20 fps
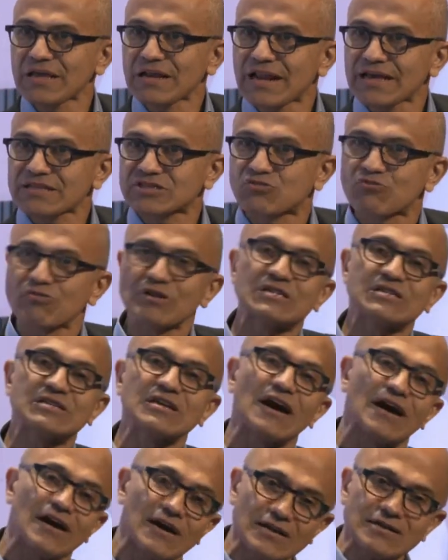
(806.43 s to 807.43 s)
let's
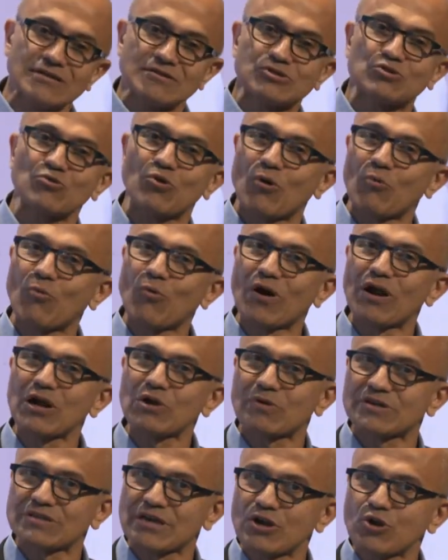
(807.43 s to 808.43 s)
return to a world
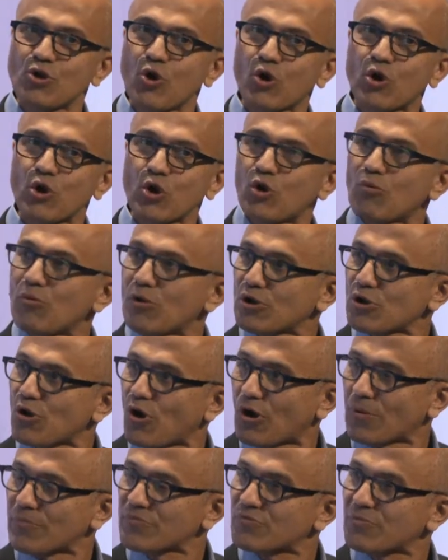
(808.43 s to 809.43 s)
where there are no global
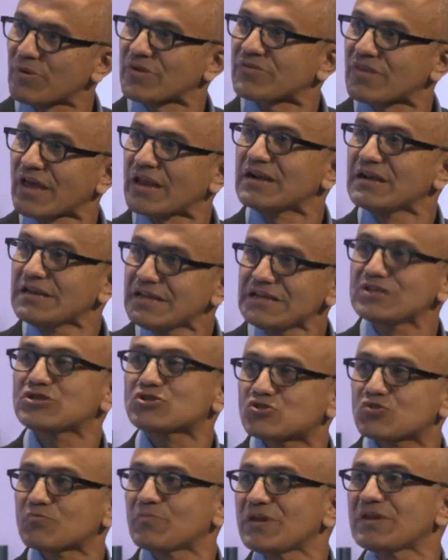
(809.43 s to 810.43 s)
norms, but there
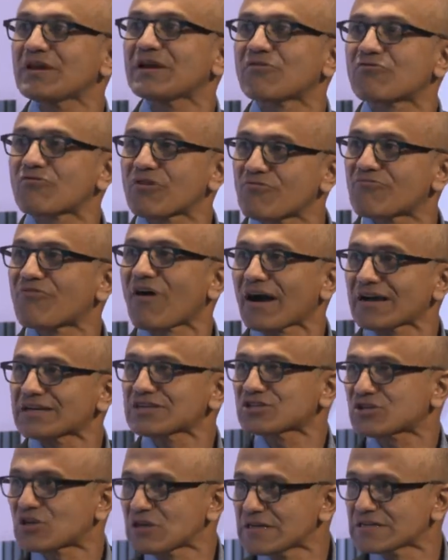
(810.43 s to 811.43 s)
needs to be a
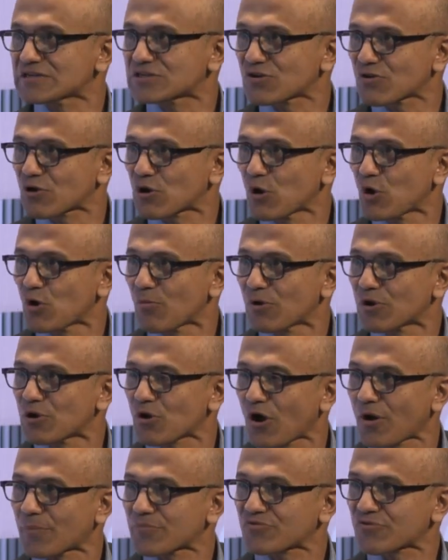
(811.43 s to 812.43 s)
revised list of global
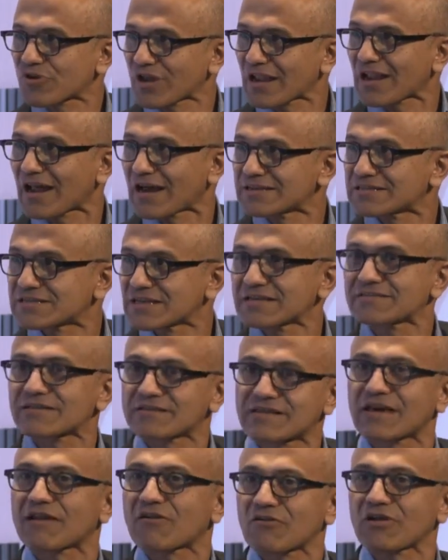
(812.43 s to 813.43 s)
norms, realizing
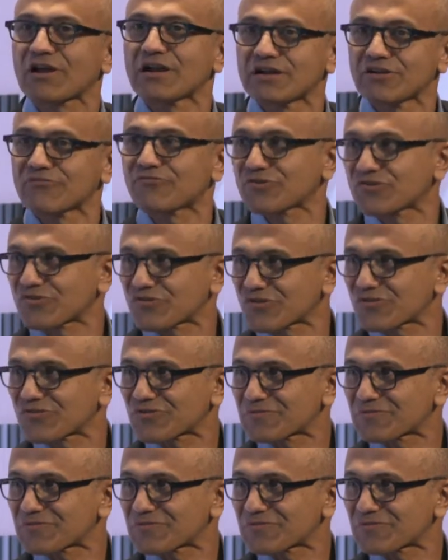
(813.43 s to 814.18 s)
that there are real differences.